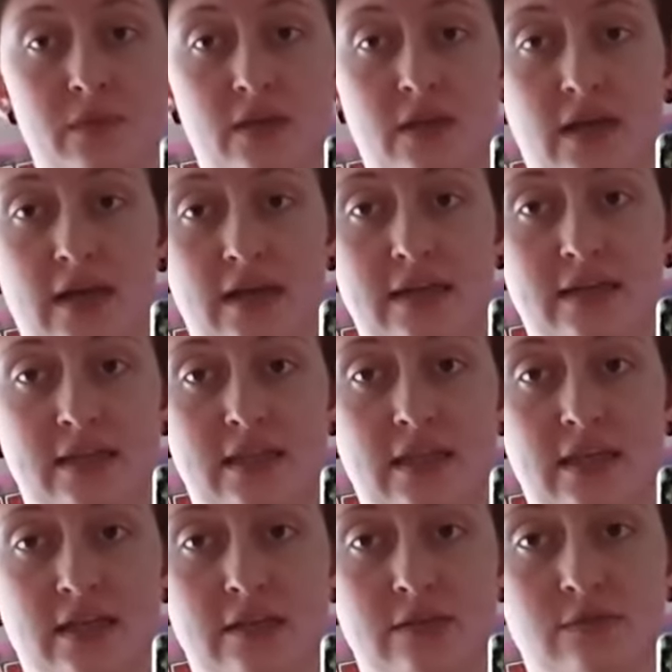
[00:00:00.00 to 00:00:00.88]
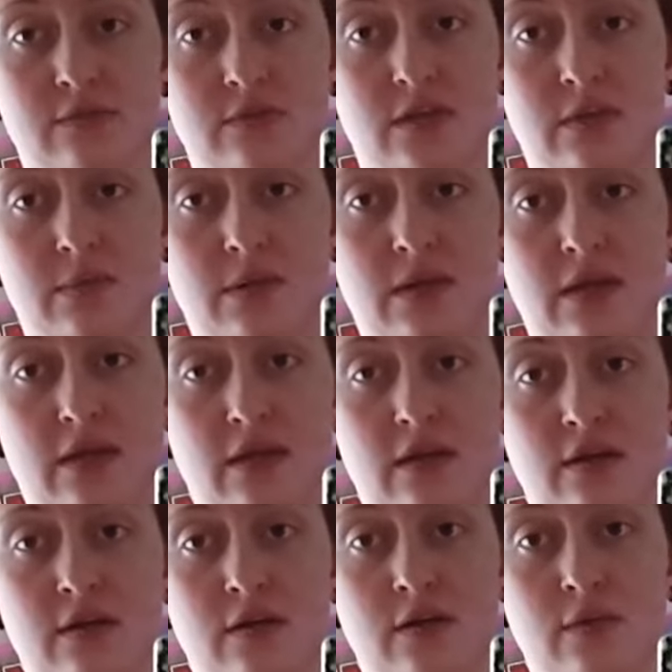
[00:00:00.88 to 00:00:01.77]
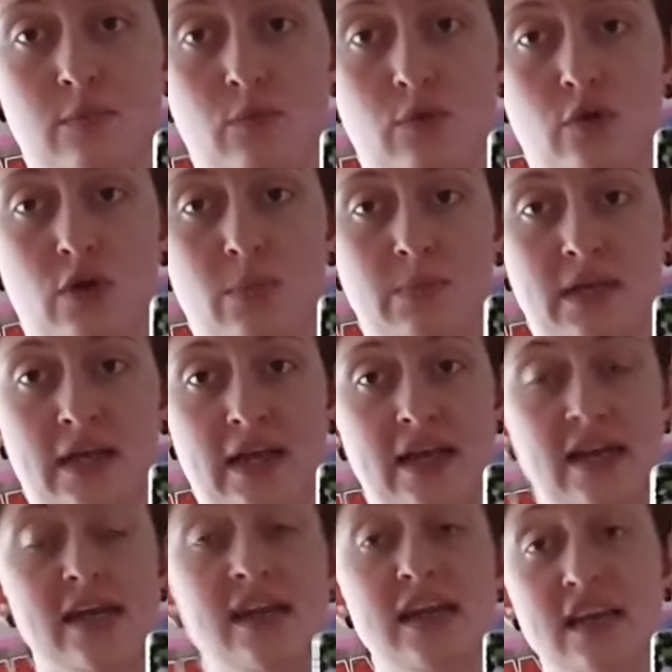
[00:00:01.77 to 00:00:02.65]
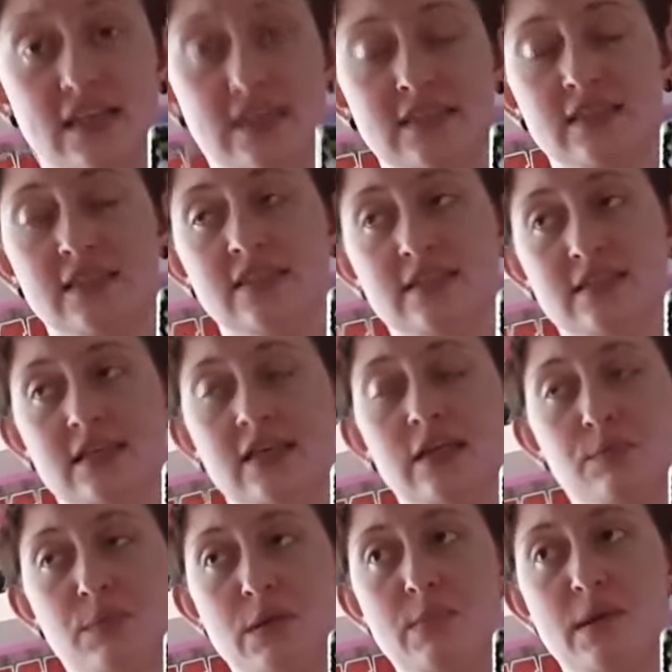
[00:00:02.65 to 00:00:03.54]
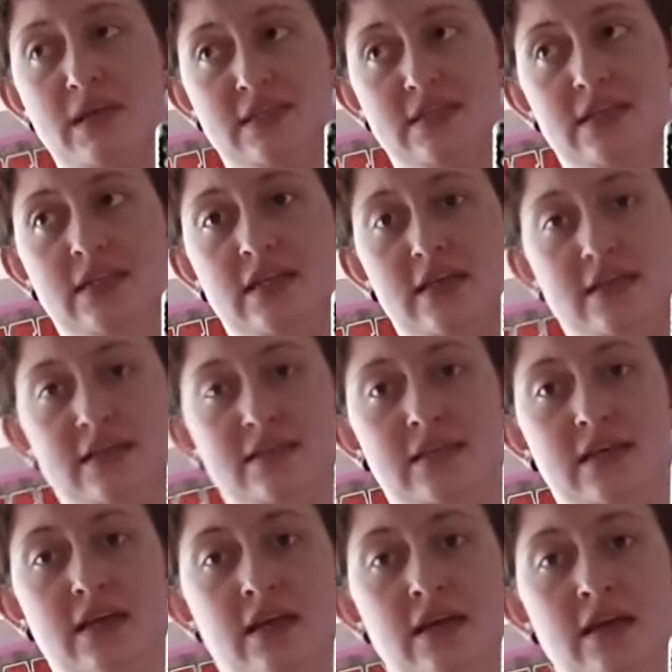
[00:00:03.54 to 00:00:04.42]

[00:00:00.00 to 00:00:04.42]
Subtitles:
I did think this was going to be more complicated, and it's going to be messy, like I say,